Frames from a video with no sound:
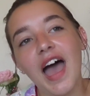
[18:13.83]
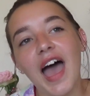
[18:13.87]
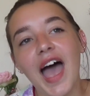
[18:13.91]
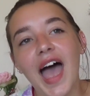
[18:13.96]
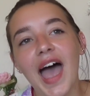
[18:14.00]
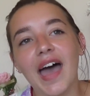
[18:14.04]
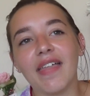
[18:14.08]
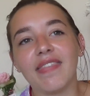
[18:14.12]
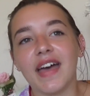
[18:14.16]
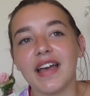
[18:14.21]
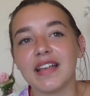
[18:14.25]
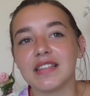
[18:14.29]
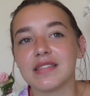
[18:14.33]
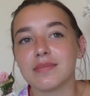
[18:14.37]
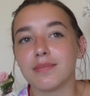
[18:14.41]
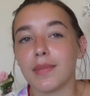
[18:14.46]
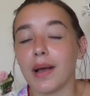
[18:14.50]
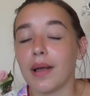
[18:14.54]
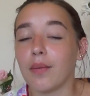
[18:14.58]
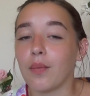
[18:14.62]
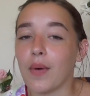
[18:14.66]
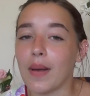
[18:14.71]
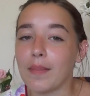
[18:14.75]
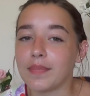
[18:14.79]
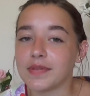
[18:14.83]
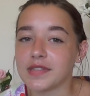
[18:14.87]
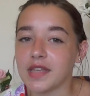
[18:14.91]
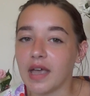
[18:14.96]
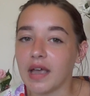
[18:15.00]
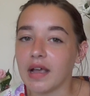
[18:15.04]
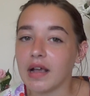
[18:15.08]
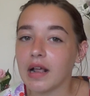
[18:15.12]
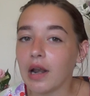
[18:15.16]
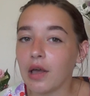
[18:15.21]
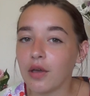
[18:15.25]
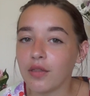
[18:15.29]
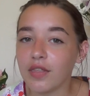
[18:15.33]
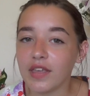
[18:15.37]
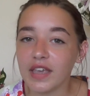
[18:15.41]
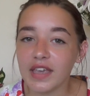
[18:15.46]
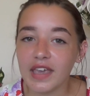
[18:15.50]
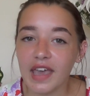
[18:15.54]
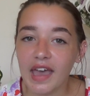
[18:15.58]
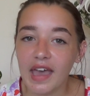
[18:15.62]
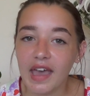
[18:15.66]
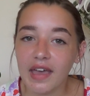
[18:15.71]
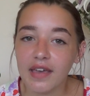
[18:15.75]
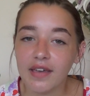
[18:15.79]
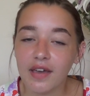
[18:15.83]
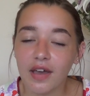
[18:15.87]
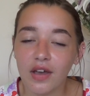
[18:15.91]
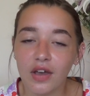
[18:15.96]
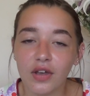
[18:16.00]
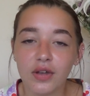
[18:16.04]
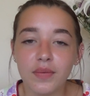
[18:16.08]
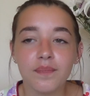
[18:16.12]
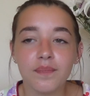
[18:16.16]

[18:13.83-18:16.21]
And that's my website, Clothing Care Co.